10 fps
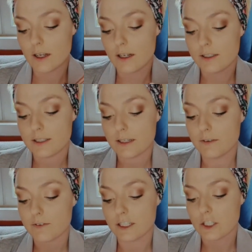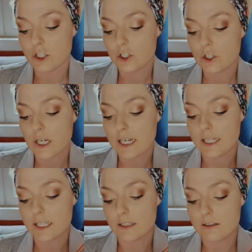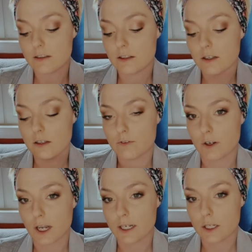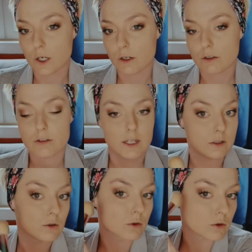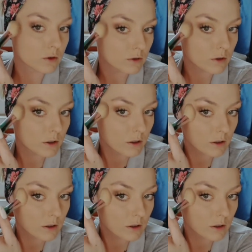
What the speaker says: in different shades for like darker skin tones.